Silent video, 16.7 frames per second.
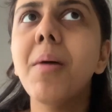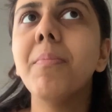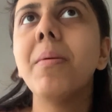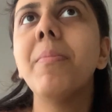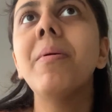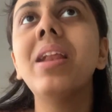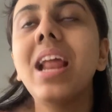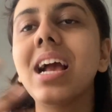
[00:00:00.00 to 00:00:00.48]

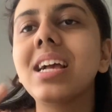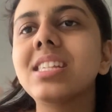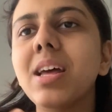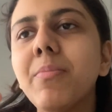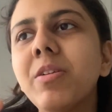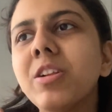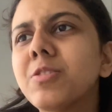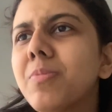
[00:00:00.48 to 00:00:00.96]
Maybe next
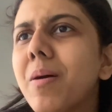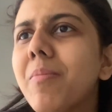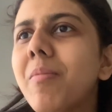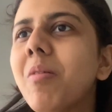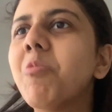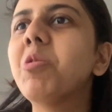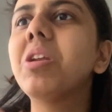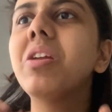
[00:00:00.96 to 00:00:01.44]
time I'll
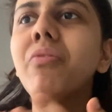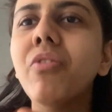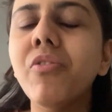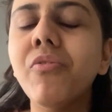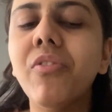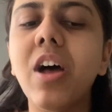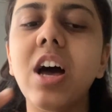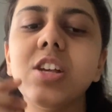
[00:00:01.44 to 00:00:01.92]
experiment with
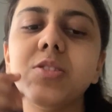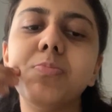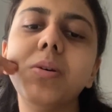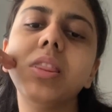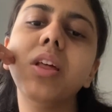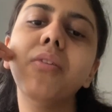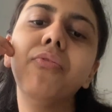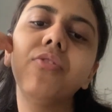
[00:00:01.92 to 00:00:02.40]
different flours,
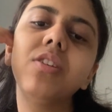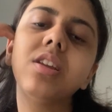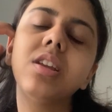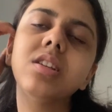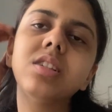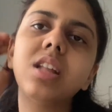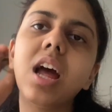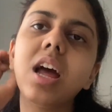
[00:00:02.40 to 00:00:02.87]
but
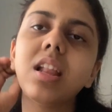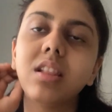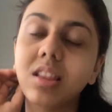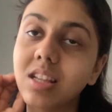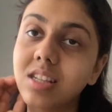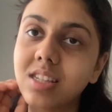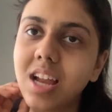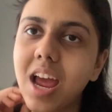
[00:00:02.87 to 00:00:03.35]

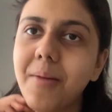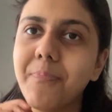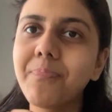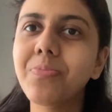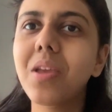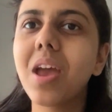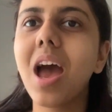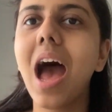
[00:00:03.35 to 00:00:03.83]
this
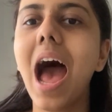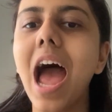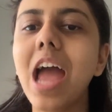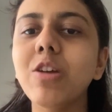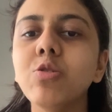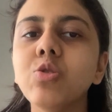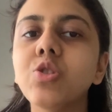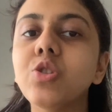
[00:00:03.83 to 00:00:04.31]
time
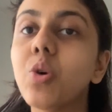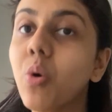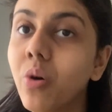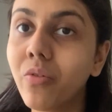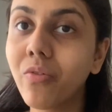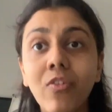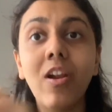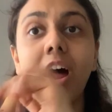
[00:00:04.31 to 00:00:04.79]
I used
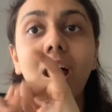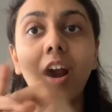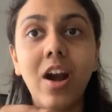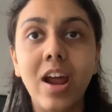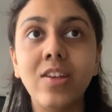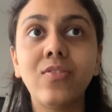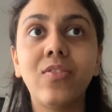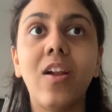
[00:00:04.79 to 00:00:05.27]
oat flour,
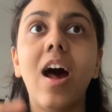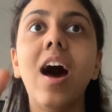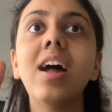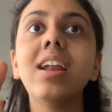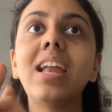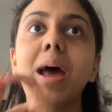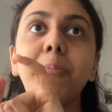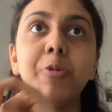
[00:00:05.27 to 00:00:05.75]
rice
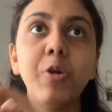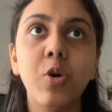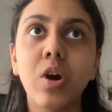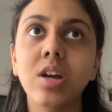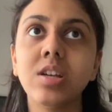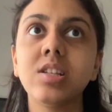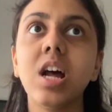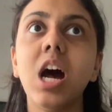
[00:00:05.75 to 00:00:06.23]
flour,
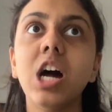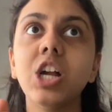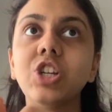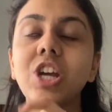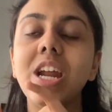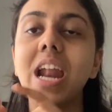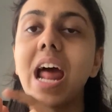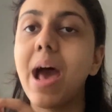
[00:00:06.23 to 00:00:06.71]
tapioca
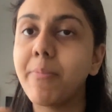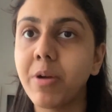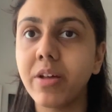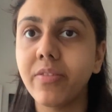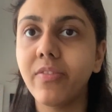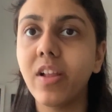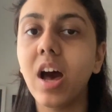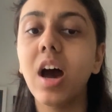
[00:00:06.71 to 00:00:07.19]
starch, and
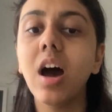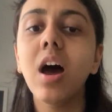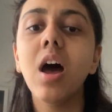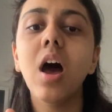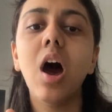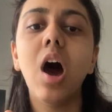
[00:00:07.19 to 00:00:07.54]
amaranth flour.